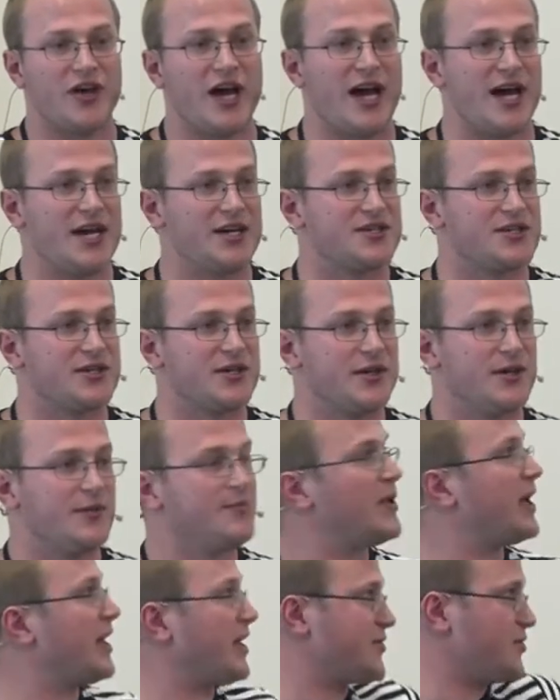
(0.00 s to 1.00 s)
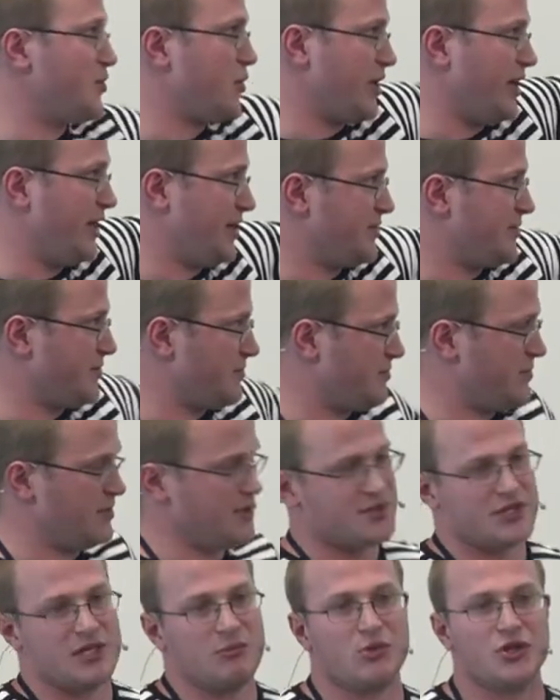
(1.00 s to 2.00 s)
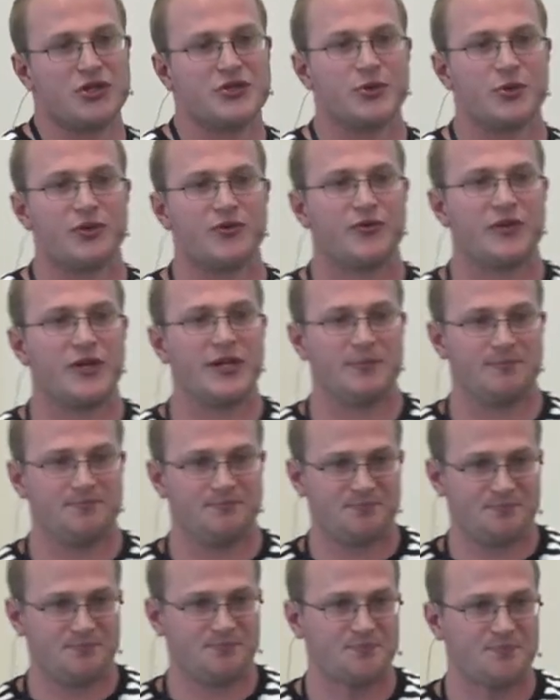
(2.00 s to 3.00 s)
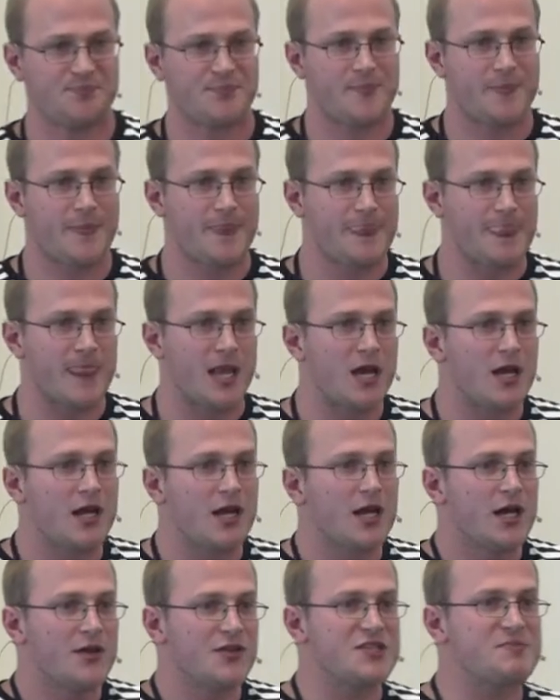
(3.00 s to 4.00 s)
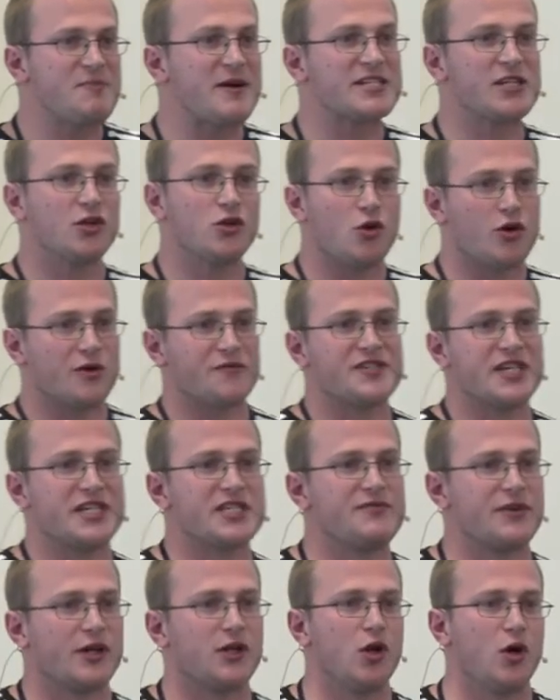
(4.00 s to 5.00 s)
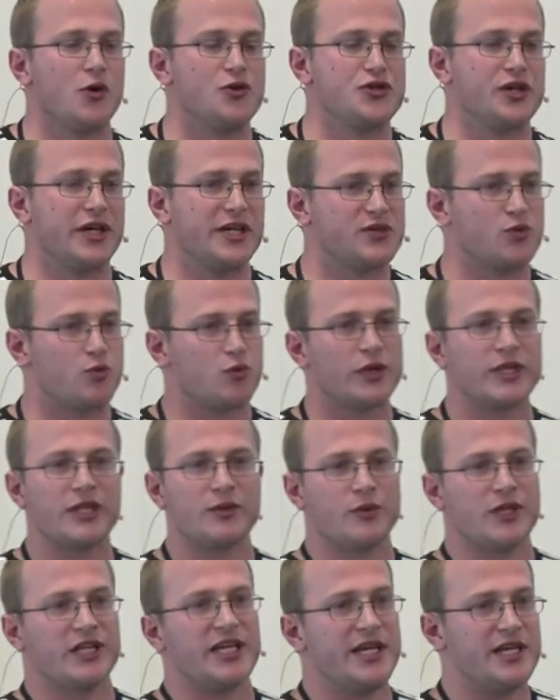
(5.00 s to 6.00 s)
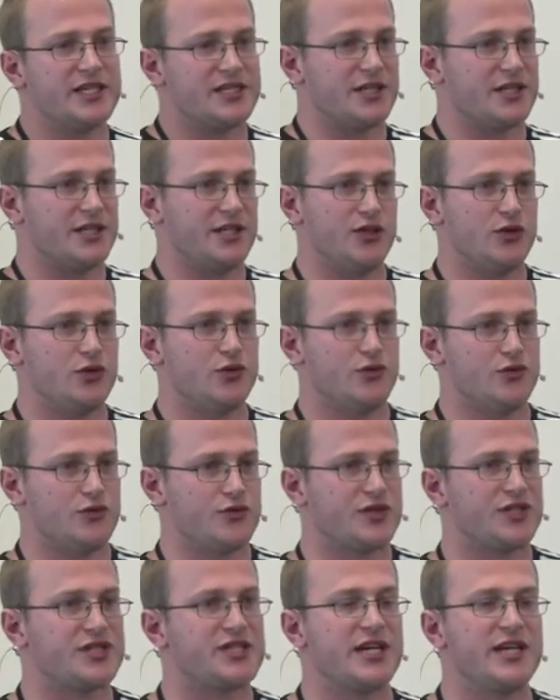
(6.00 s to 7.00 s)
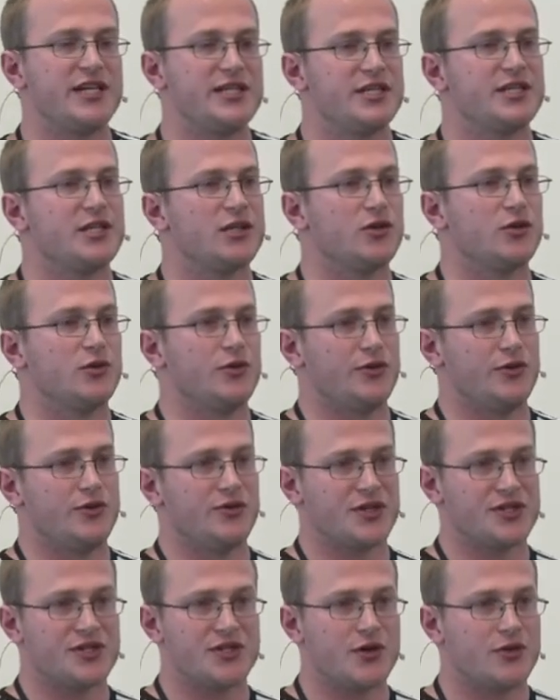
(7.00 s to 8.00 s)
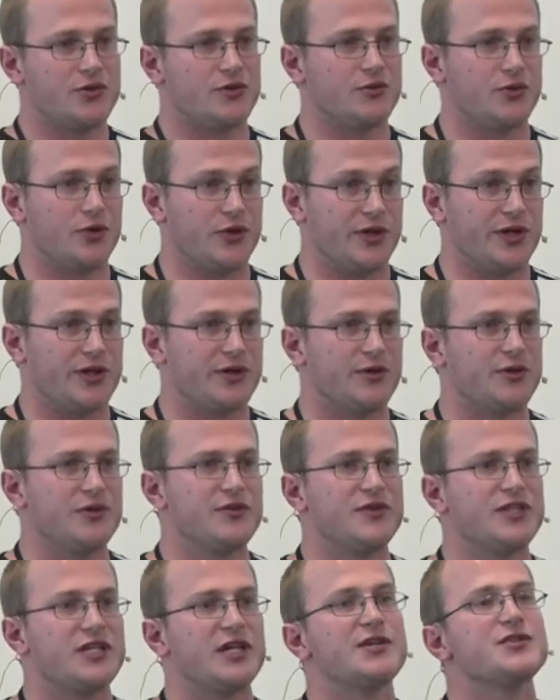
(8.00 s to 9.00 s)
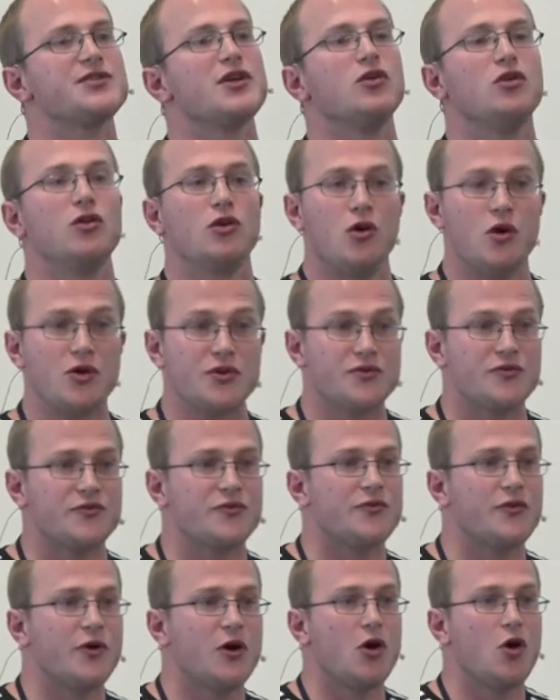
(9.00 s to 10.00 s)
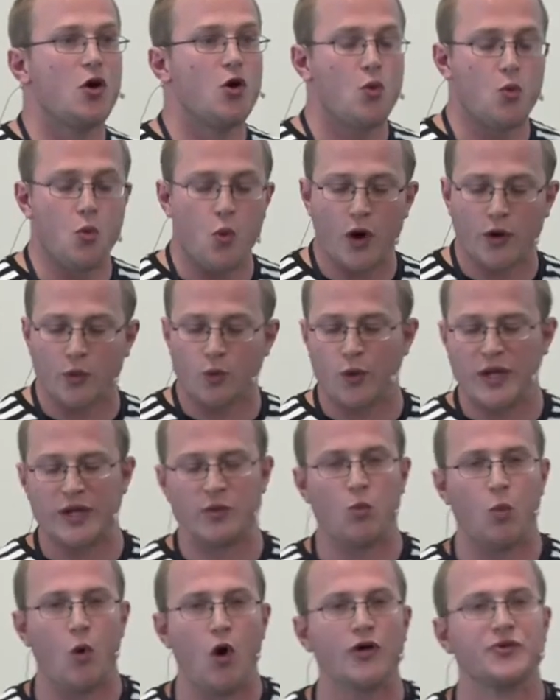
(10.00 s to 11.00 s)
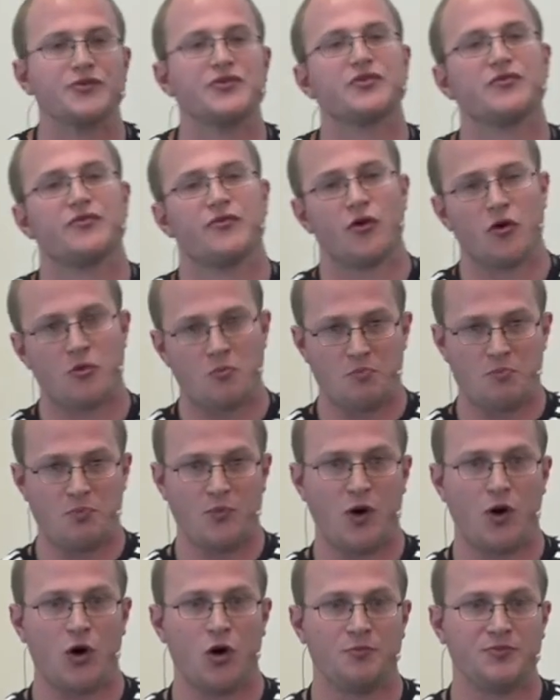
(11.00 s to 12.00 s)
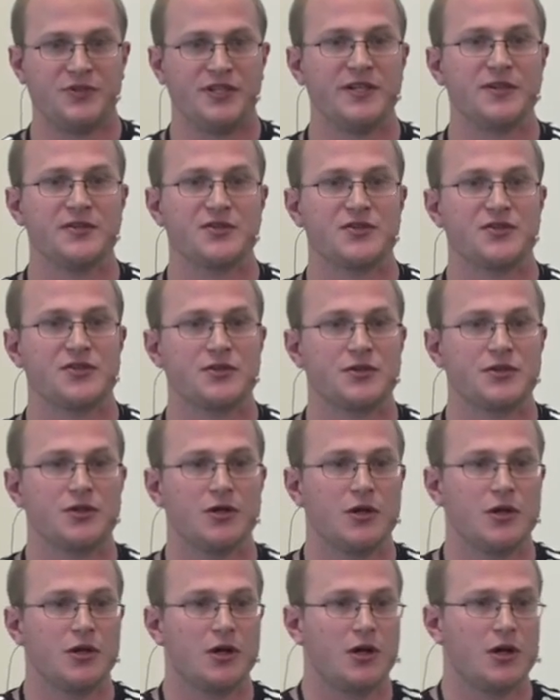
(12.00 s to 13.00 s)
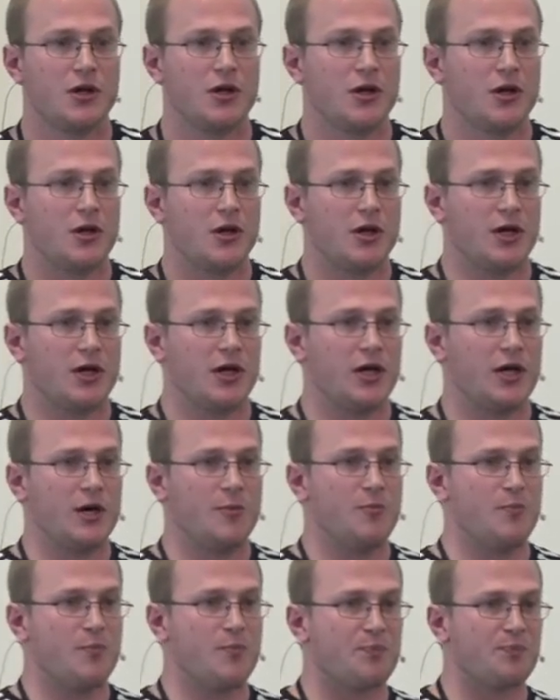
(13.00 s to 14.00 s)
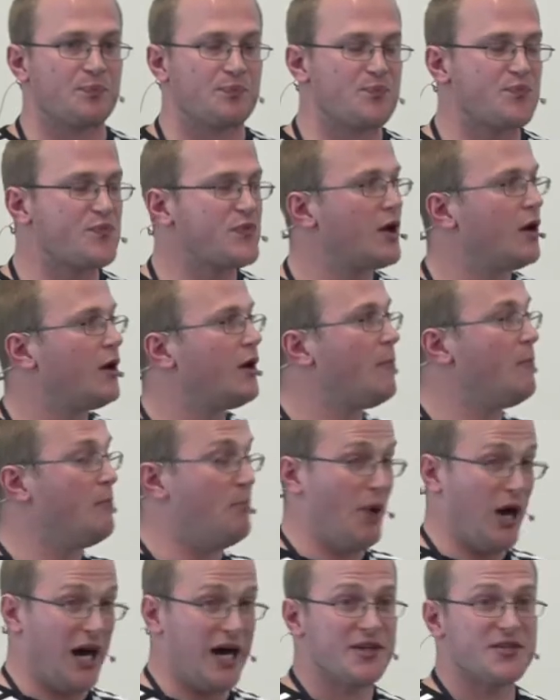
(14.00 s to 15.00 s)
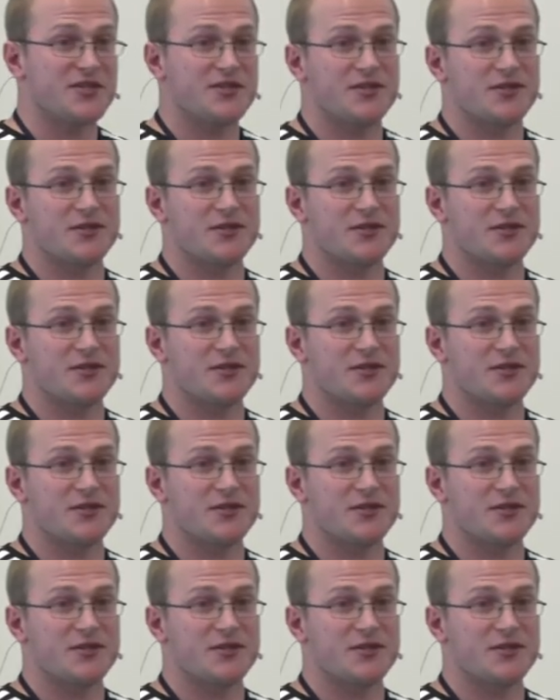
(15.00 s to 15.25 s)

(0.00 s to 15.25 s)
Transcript: that. And assoc-in is a similar sort of thing. This makes a lot of sense for Clojure. It's really, really easy to use. It's easy to learn. There's no learning curve. It does a lot of what we want from optics, um, but